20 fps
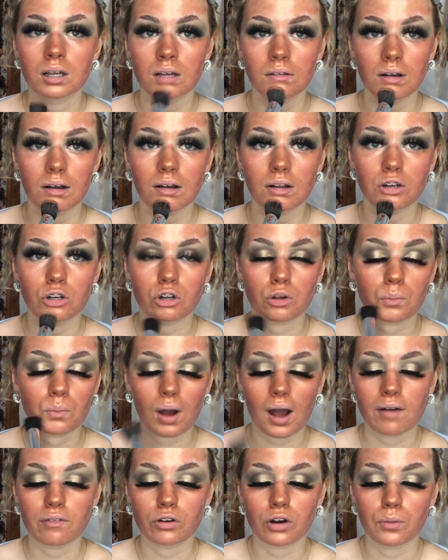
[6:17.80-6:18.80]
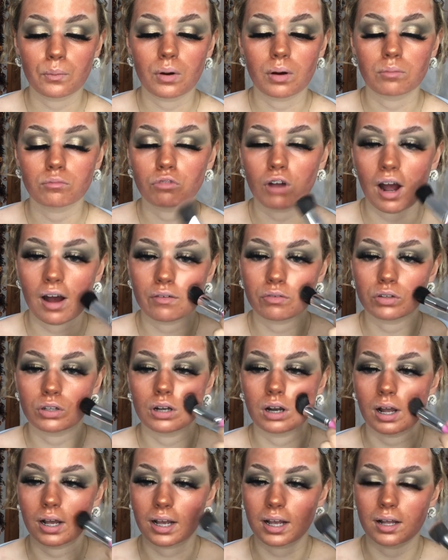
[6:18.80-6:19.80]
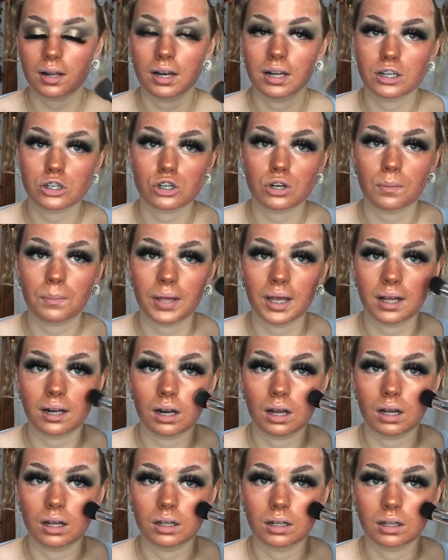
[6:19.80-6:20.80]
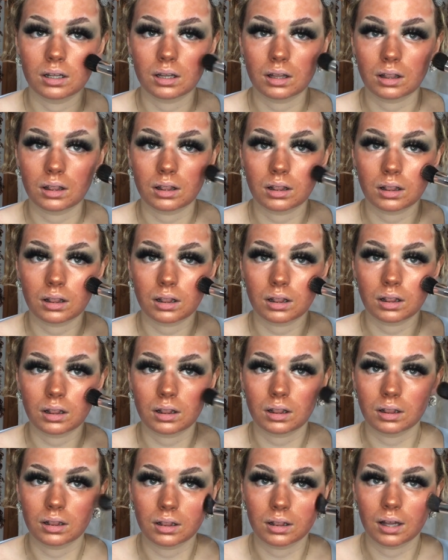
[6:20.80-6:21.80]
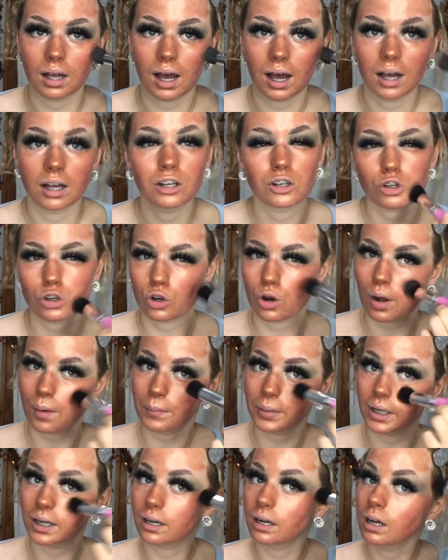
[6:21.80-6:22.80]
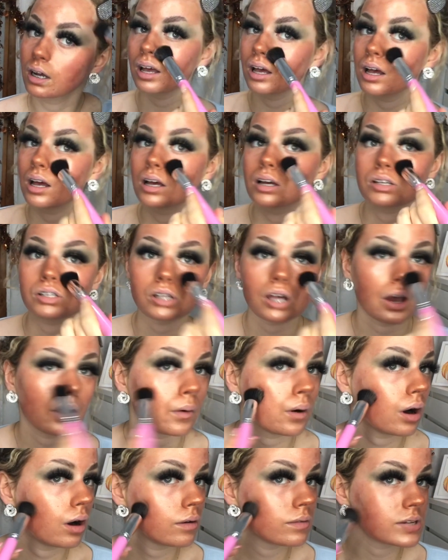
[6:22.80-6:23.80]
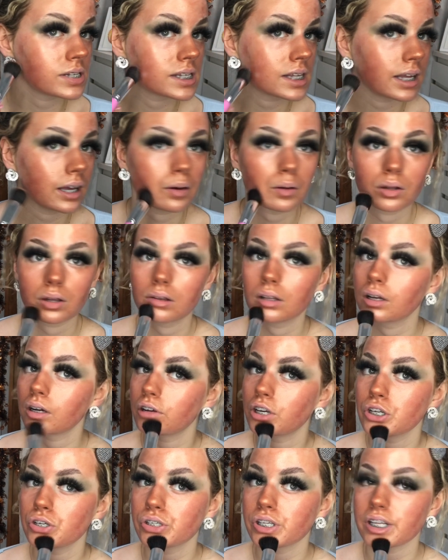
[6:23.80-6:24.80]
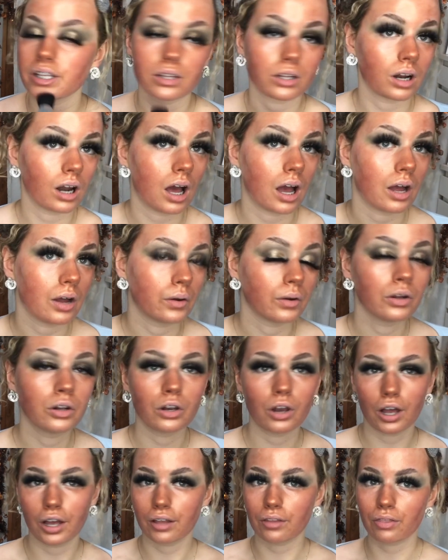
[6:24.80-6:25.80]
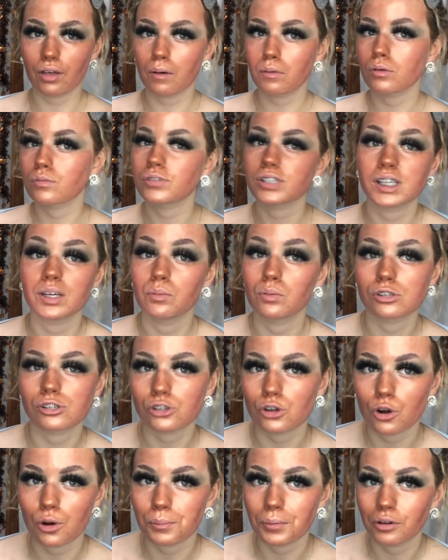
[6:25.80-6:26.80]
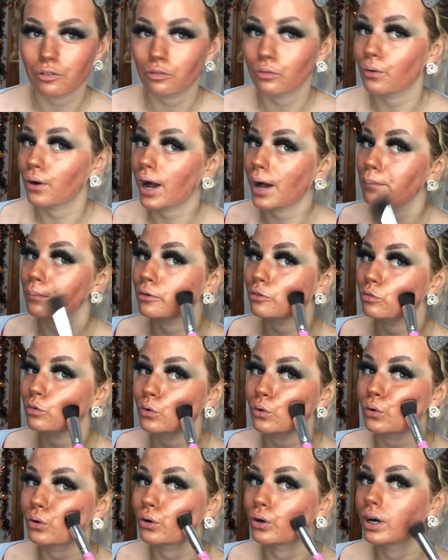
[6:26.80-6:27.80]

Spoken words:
and do whatever I want rather than like it literally being like that? Do you know what I mean? So obviously, can you see the glow? Like that obviously wasn't on my forehead before.